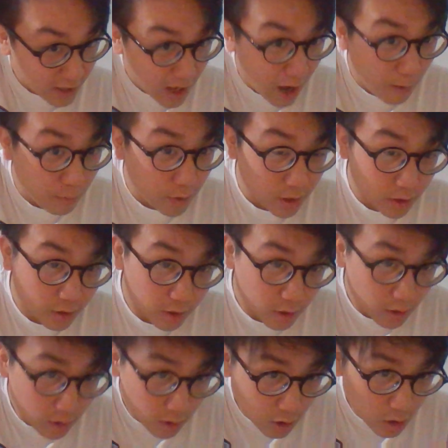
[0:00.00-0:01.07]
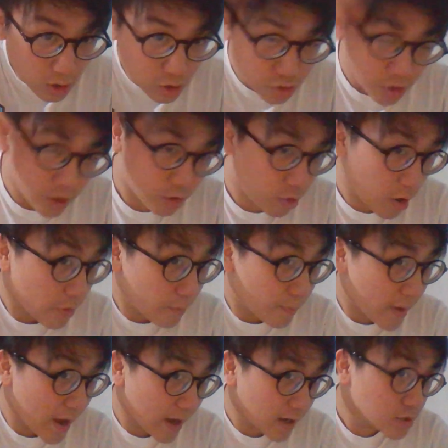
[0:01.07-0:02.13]
I'm gonna try to grow out the
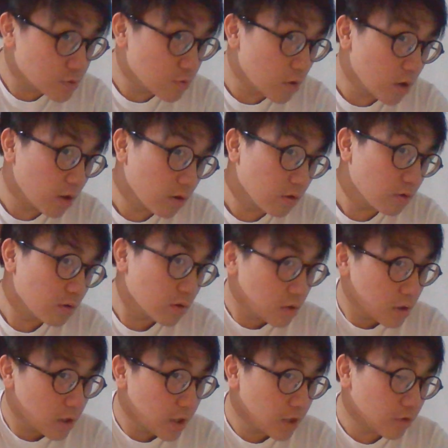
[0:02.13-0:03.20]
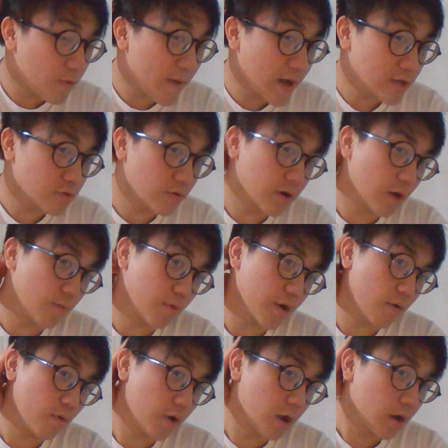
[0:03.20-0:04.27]
back as well. I'll go back to coming out
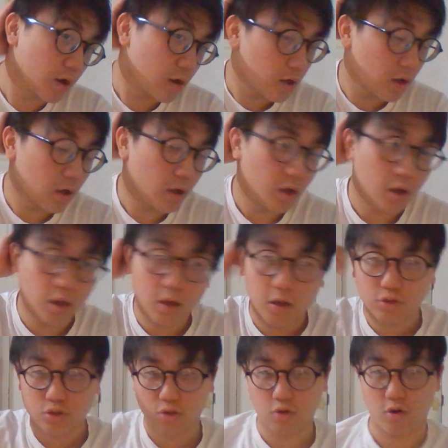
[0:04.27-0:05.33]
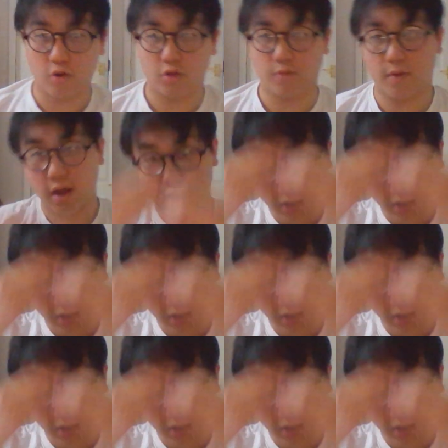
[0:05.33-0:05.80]
pretty quick. Try to grow out the back.